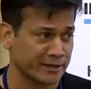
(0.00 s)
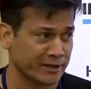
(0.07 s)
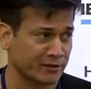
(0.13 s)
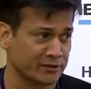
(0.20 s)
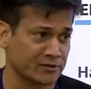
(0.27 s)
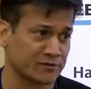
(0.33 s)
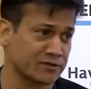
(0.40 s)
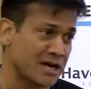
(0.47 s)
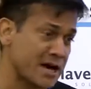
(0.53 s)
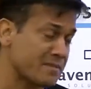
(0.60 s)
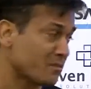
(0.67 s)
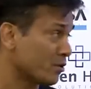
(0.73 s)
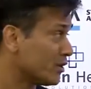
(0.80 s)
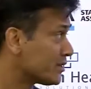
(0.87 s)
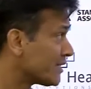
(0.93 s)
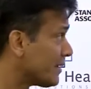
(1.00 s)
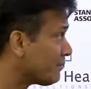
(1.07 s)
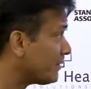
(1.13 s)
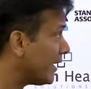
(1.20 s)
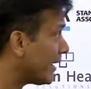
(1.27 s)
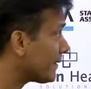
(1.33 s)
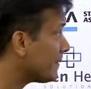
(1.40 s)
In the interest of time, I'm going to
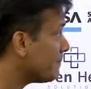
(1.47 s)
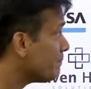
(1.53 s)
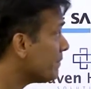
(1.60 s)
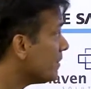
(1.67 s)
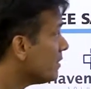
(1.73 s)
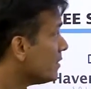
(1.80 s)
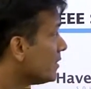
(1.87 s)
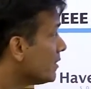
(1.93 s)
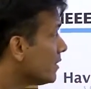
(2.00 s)
skip that.